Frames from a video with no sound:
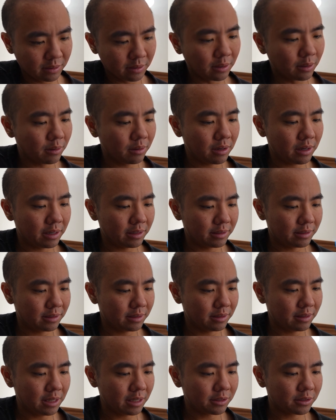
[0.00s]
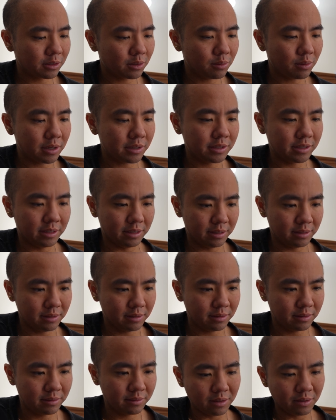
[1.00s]
All right, next question.
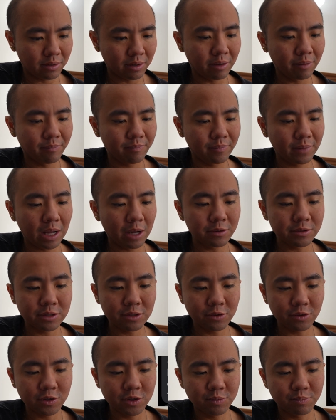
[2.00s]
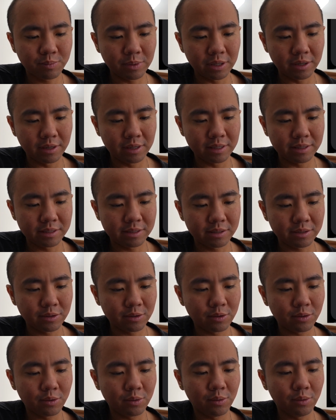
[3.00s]
Okay, how's your experience
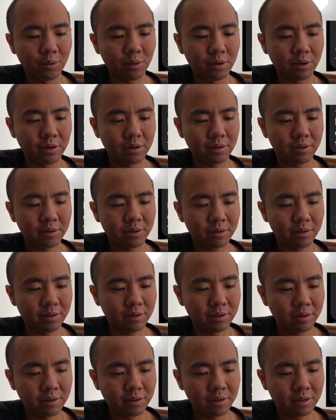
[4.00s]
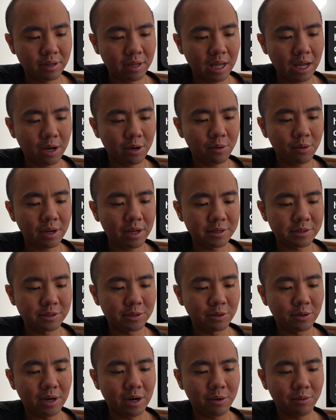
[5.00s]
or how has
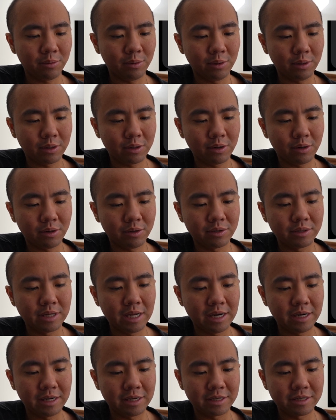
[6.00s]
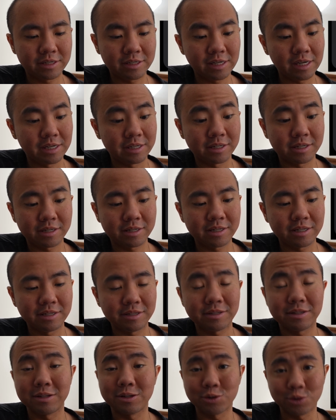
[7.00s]
your outlook on dating changed
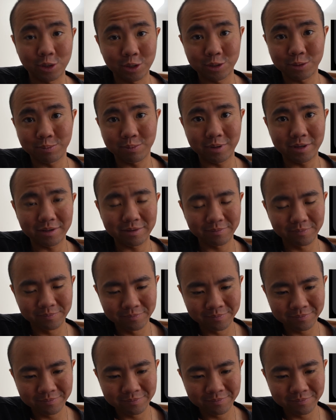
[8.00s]
since the transplant?